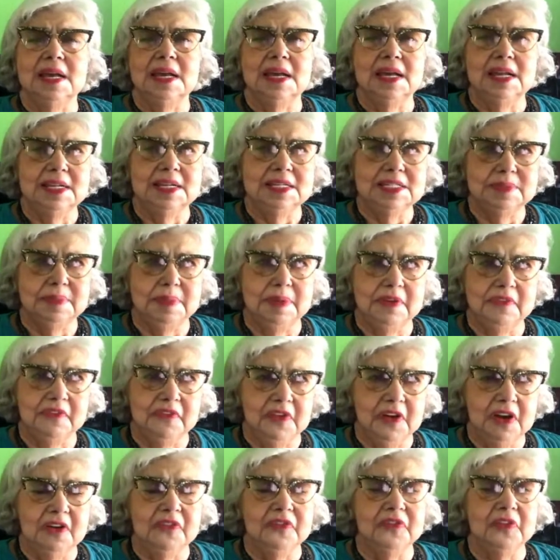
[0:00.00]
it has been
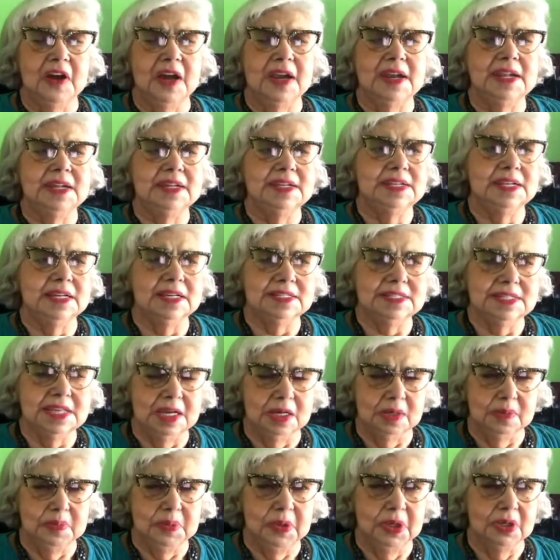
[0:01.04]
verified. It does
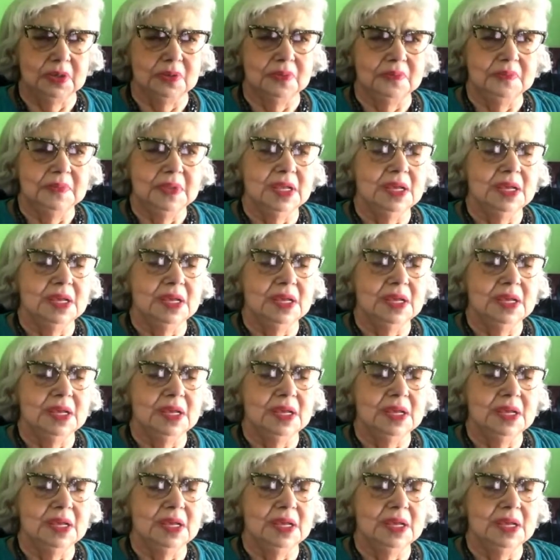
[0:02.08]
help you.